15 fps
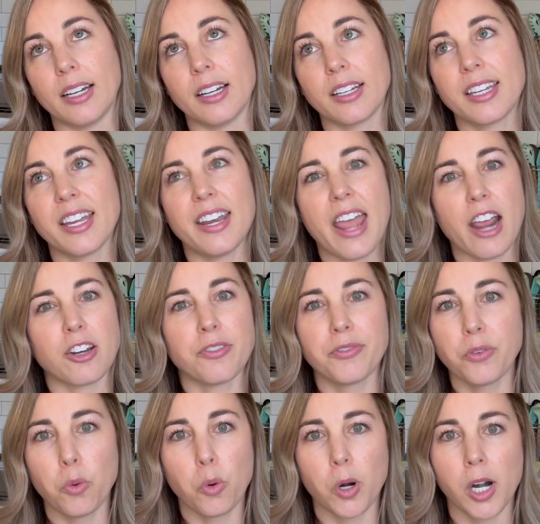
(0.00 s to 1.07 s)
Connect
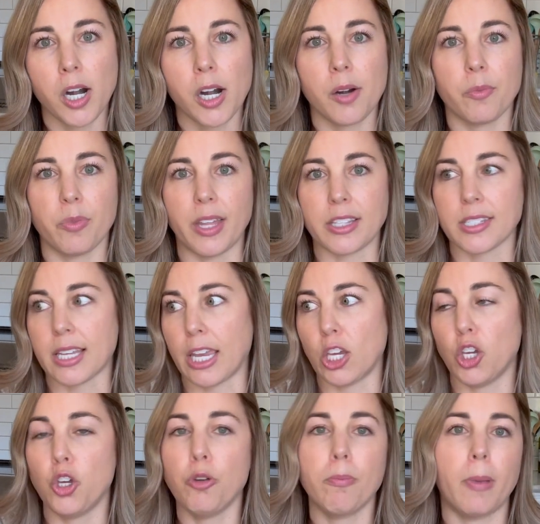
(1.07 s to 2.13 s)
4, that's like
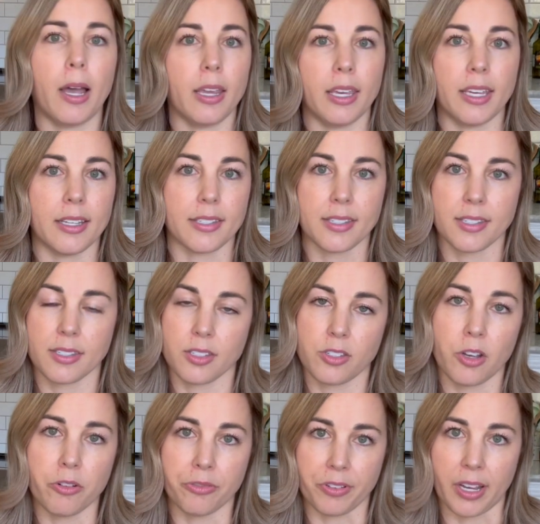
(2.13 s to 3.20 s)
humongous,
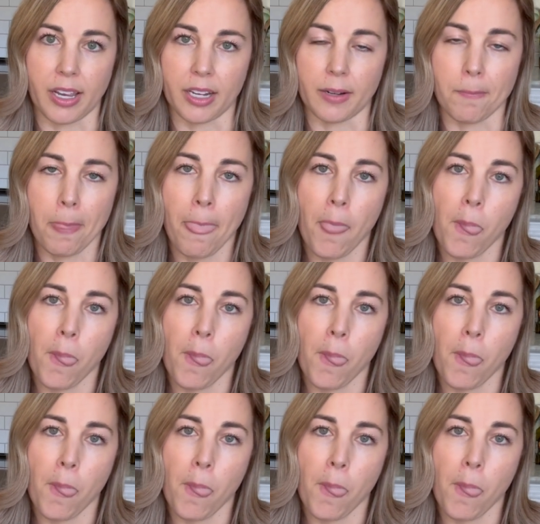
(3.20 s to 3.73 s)
so fun.